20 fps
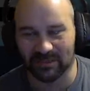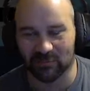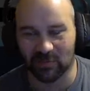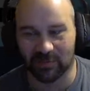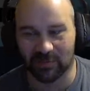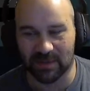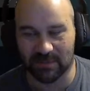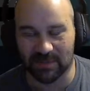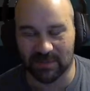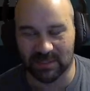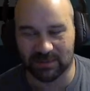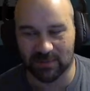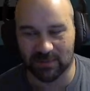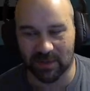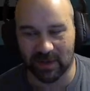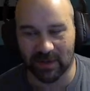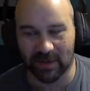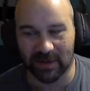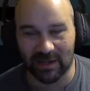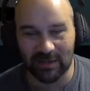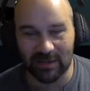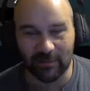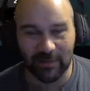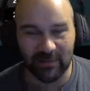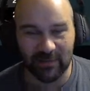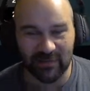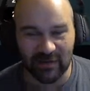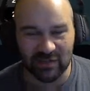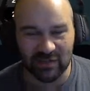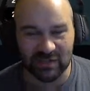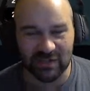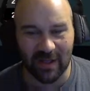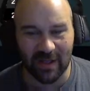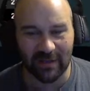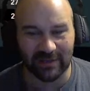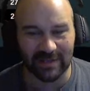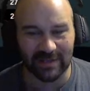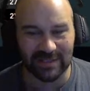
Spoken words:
would be the best player, and he'd be very solid.